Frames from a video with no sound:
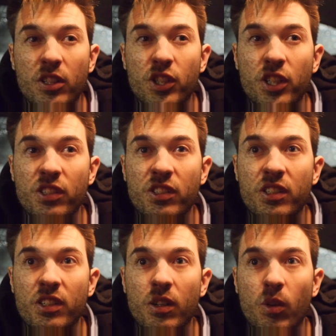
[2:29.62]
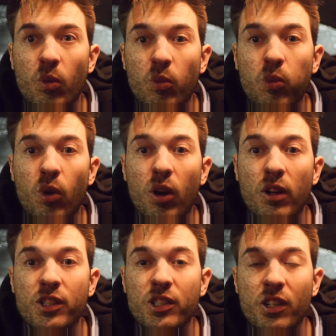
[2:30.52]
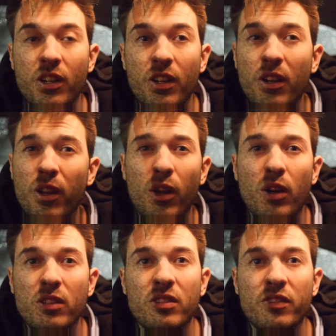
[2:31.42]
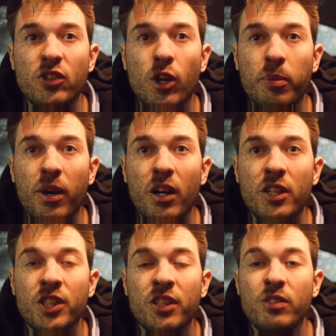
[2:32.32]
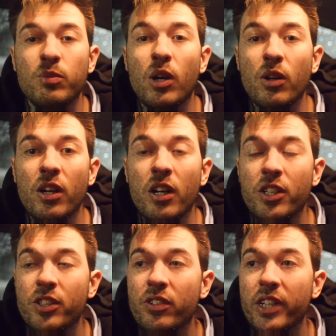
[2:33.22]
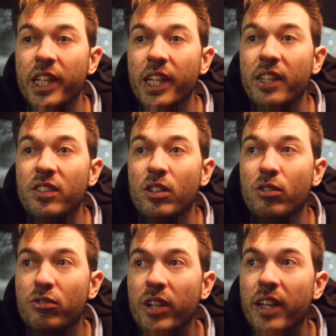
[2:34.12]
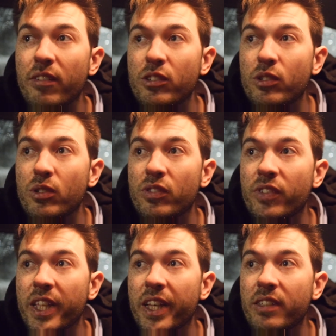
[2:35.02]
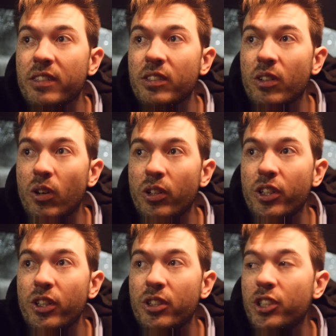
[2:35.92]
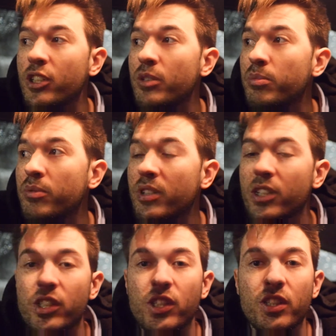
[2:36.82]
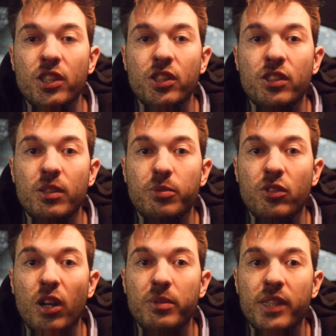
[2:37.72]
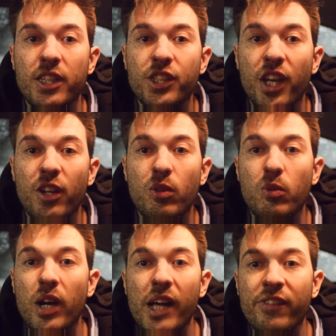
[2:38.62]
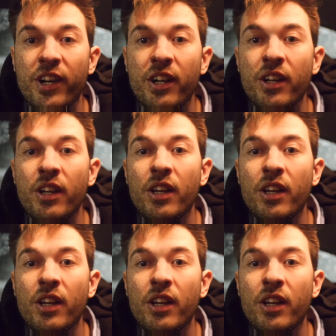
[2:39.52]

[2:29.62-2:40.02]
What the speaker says: just watch lots of top archers. World Archery is a great resource for this on YouTube. Subscribe to their channel, whatever,